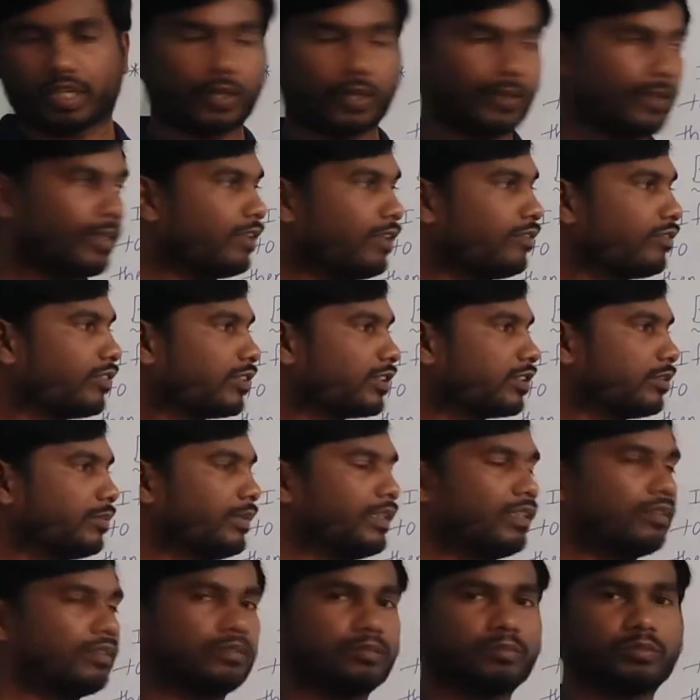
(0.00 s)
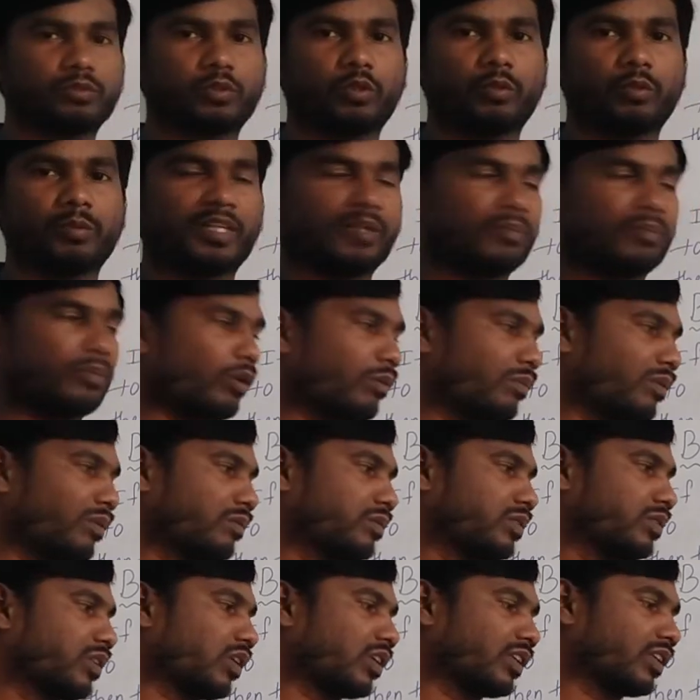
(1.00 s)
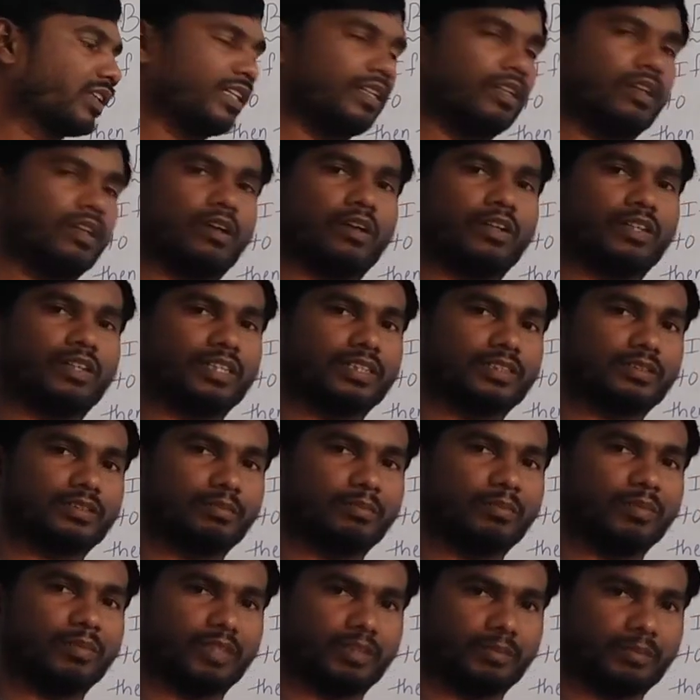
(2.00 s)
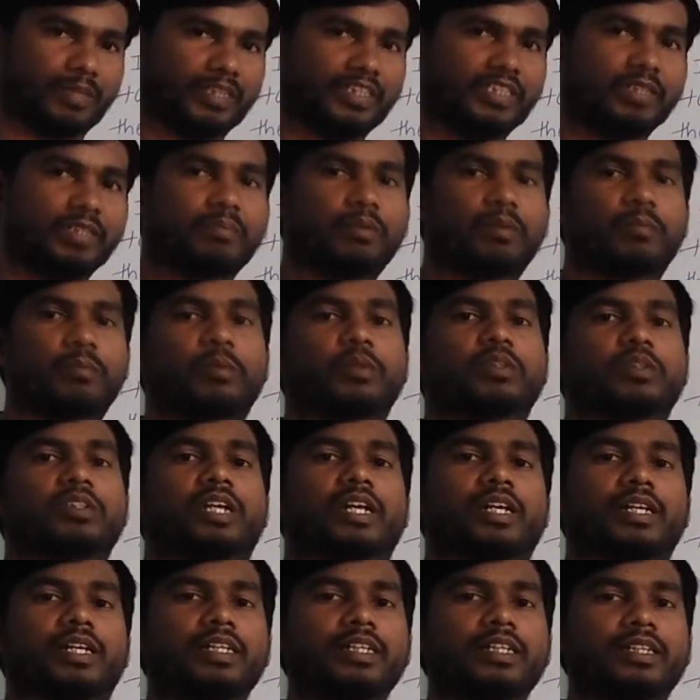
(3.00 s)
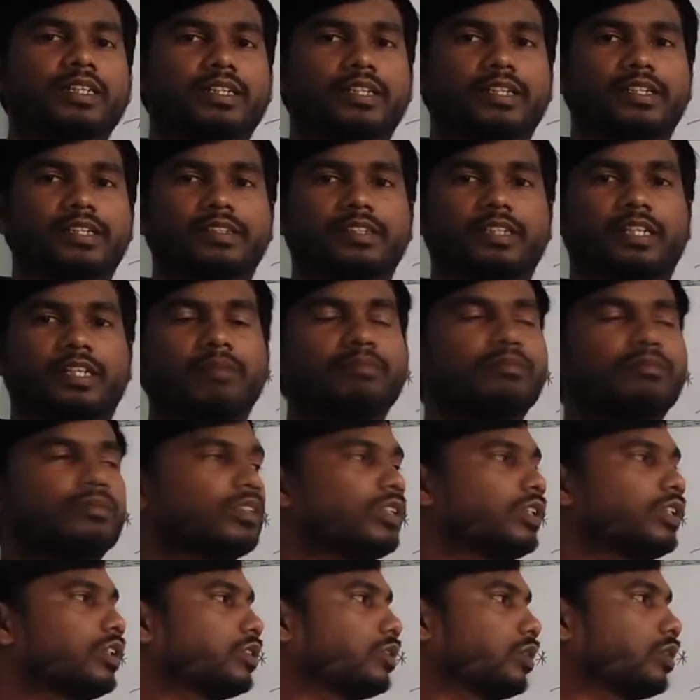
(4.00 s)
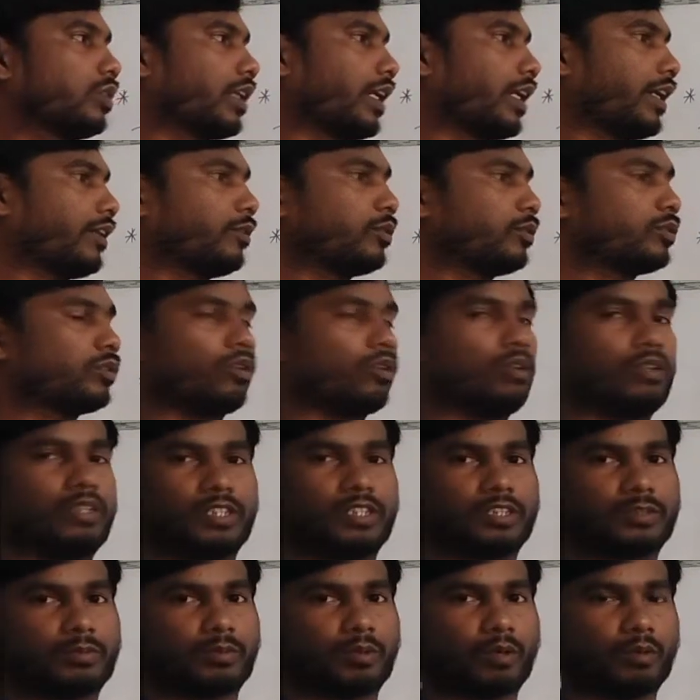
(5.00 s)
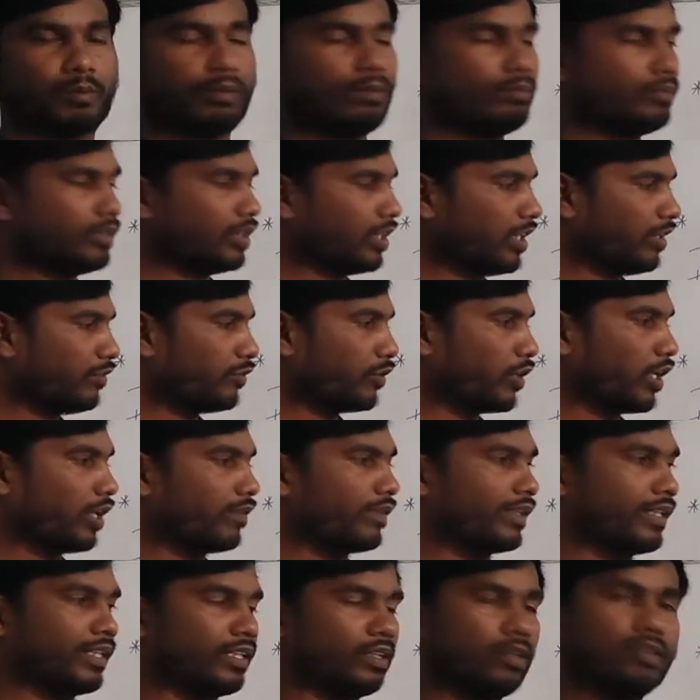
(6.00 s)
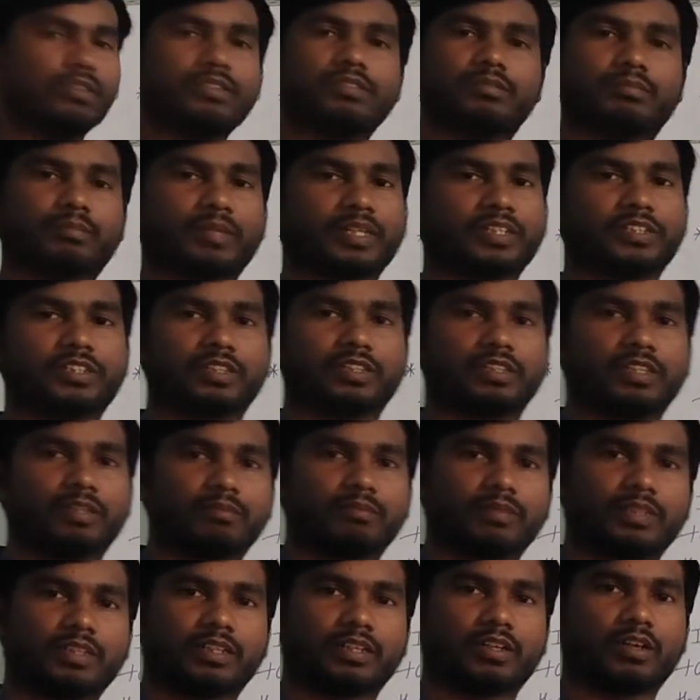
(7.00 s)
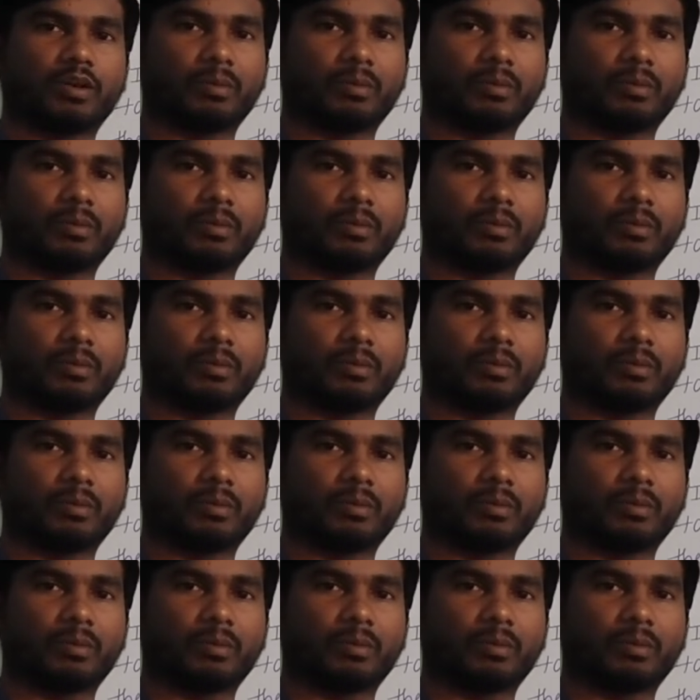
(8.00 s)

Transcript: bit, so many problems are there on this basic proportionality theorem. So try to solve this problem. If you have any doubts, mention them in the comment box.